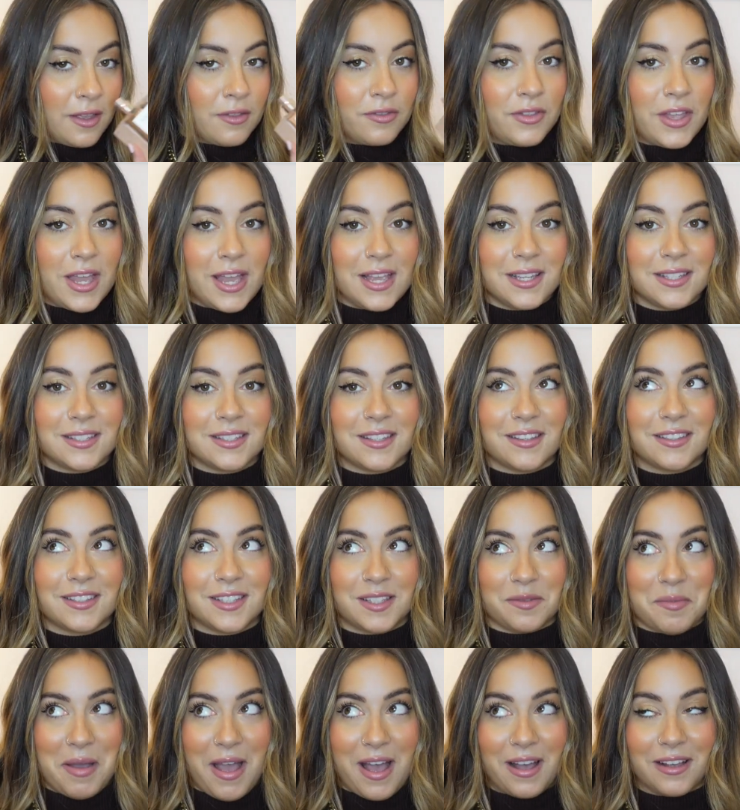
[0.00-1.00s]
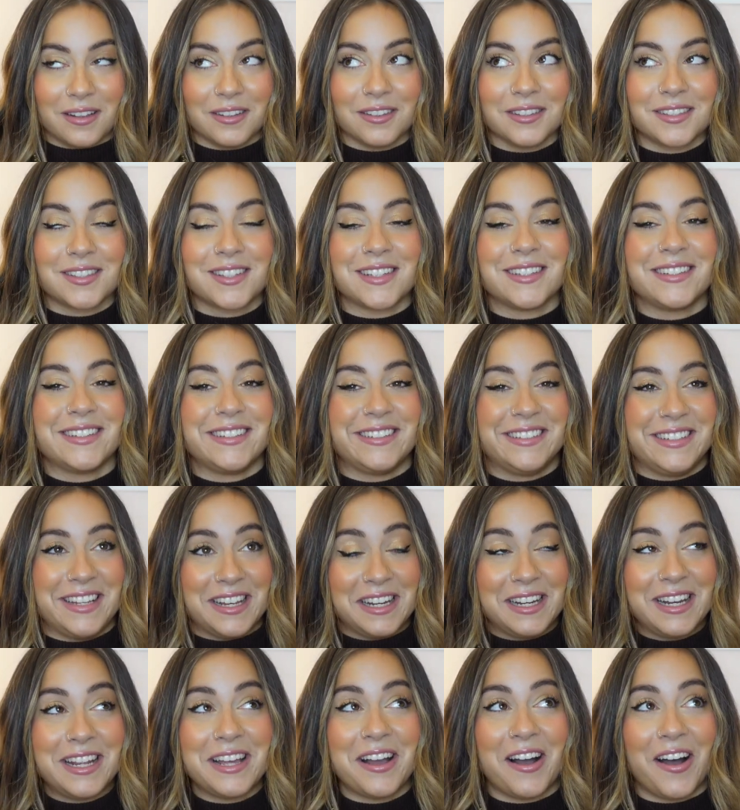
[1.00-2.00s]
This smells
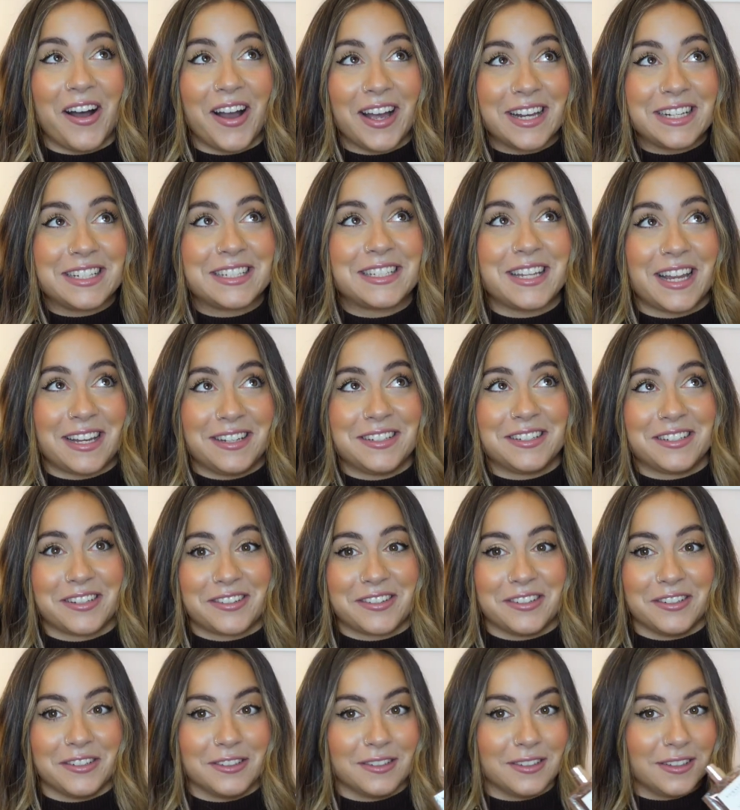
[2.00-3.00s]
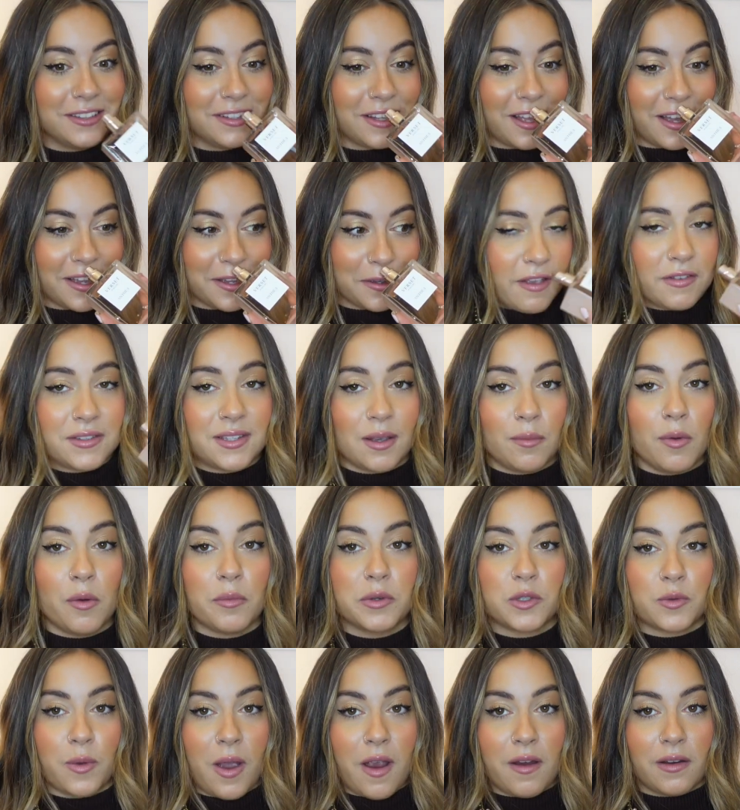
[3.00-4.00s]
nearly identical. Like, if someone
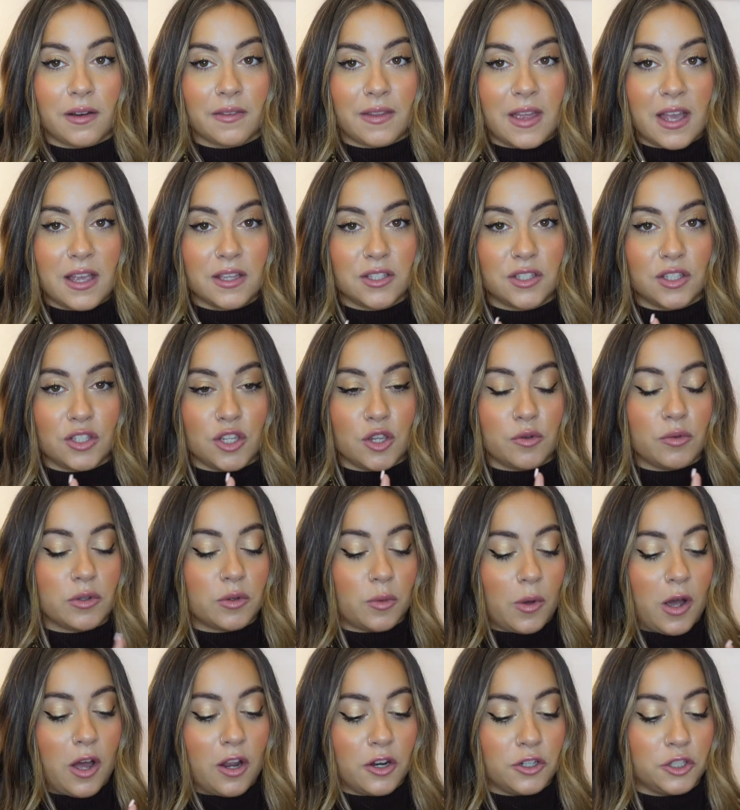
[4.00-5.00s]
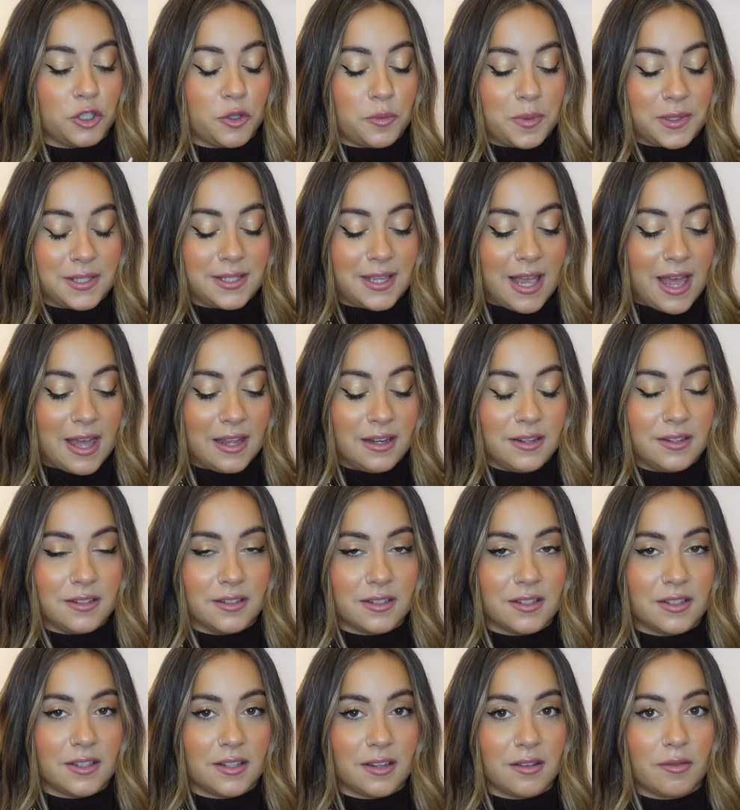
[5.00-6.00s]
was wearing this, you would
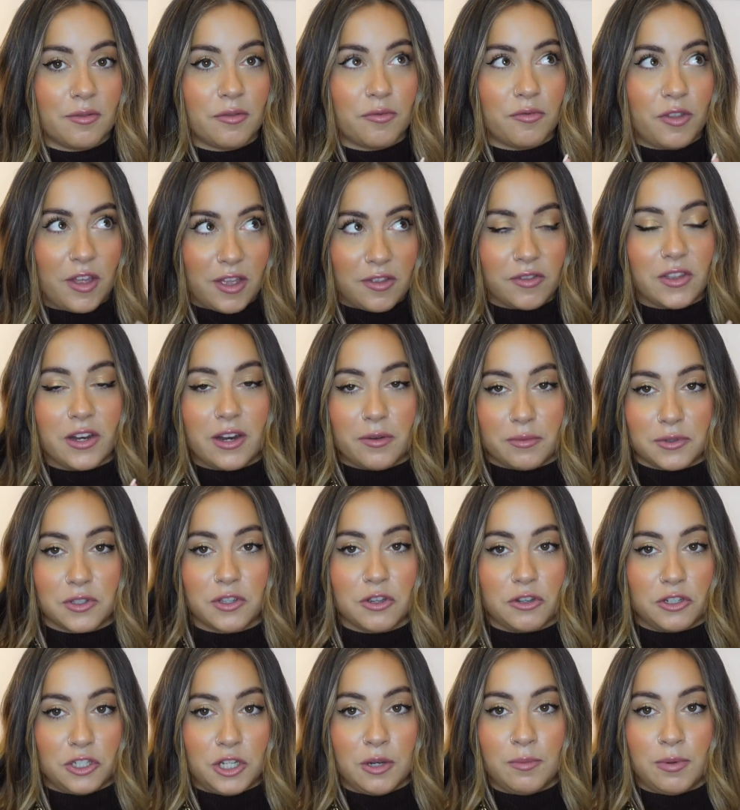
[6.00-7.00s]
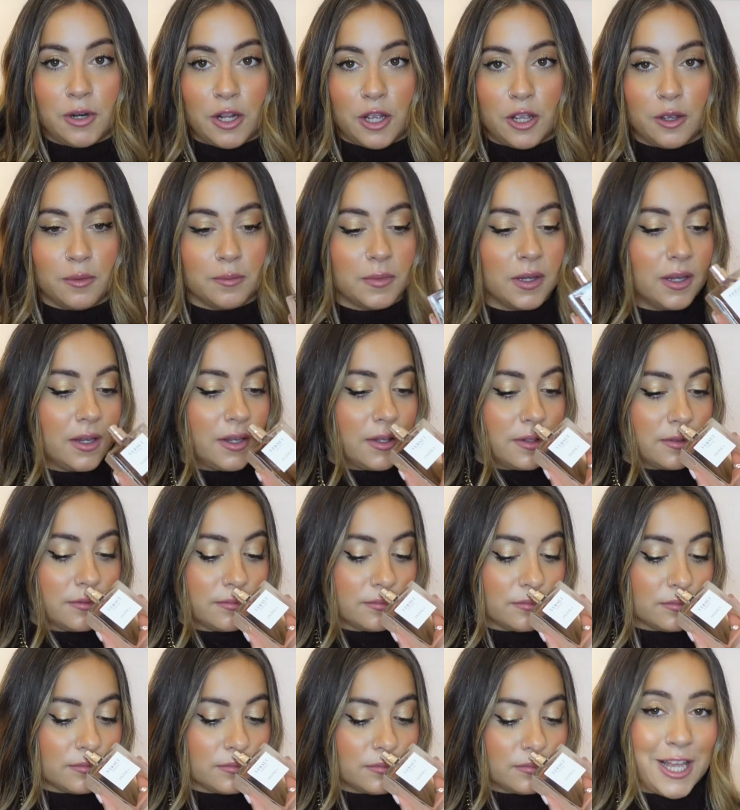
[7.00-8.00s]
100% think that it was Gucci Bloom.
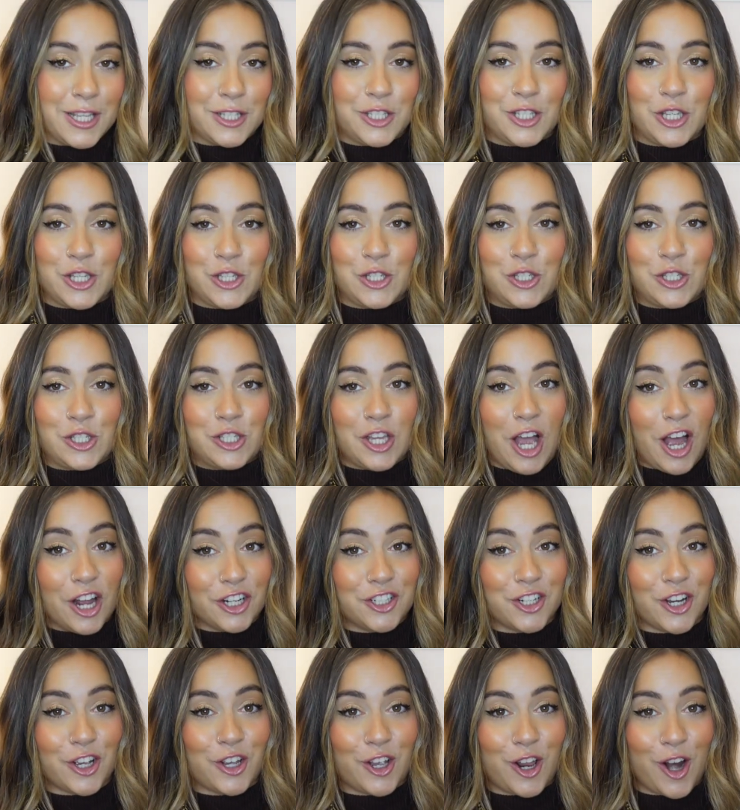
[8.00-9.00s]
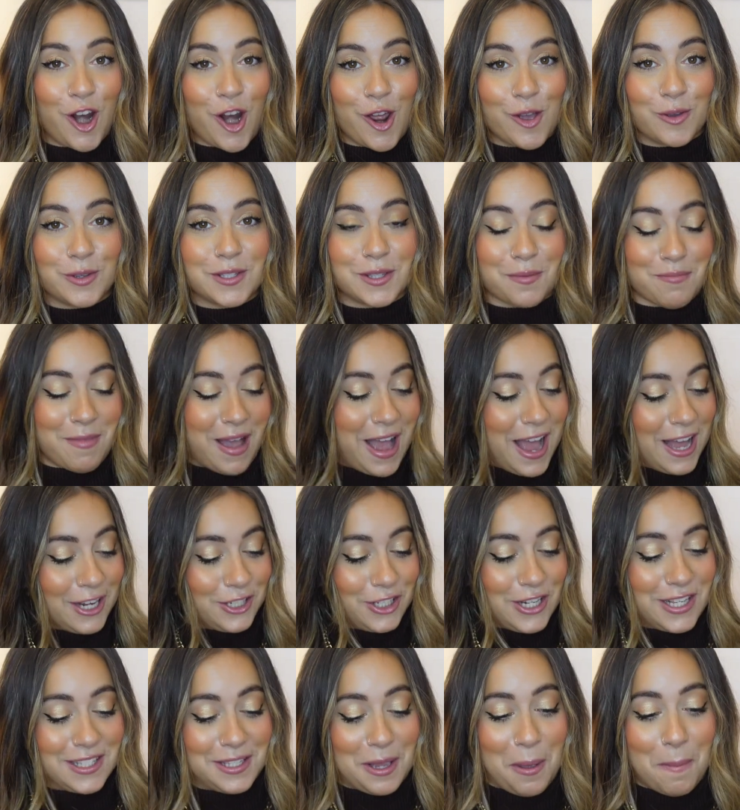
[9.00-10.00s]
It's such a close match.
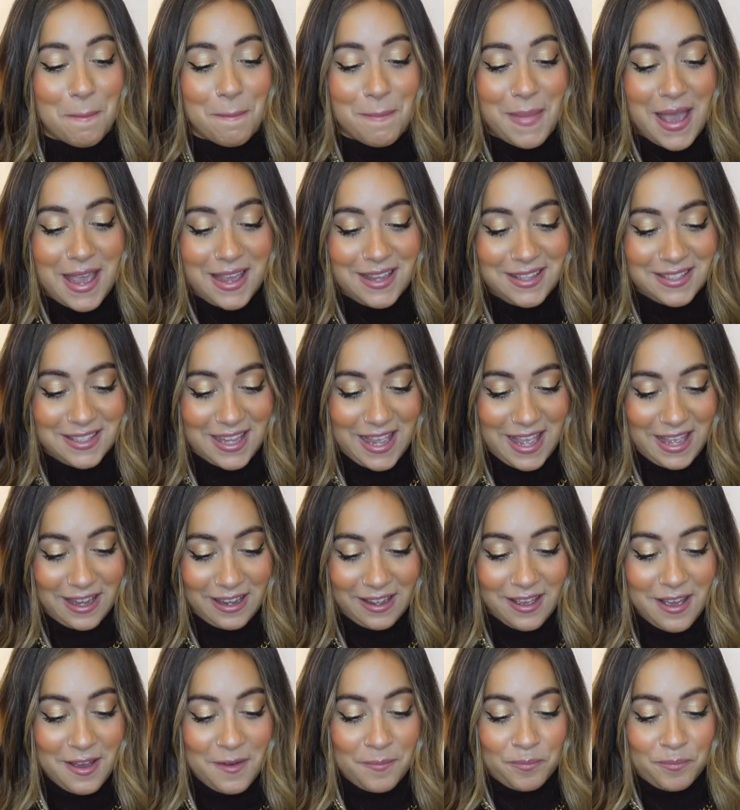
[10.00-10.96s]
It's amazing.